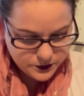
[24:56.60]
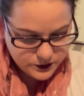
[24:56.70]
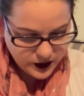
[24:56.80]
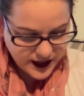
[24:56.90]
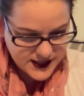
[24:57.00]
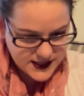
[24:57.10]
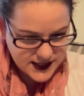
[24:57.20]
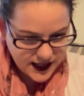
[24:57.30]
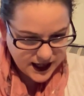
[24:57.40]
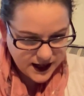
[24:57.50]
Let's
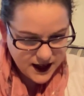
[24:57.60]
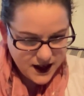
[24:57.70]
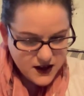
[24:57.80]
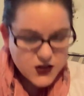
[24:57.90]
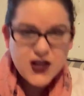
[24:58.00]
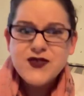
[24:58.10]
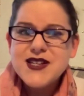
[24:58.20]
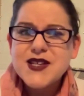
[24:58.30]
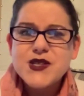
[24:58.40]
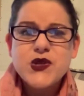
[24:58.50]
see. She even
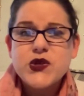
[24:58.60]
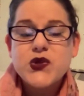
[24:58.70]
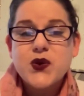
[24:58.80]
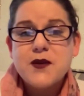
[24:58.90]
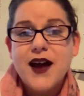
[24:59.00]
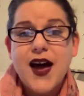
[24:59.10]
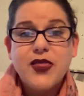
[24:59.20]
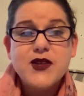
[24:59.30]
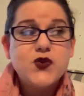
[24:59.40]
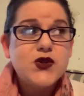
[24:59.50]
tells us the story about how
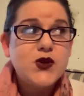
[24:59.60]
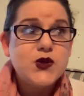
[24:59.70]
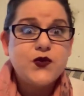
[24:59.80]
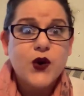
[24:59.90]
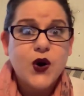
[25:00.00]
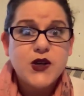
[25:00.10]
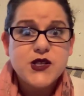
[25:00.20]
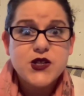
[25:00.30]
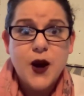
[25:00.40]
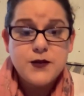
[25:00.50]
this was used for her to stop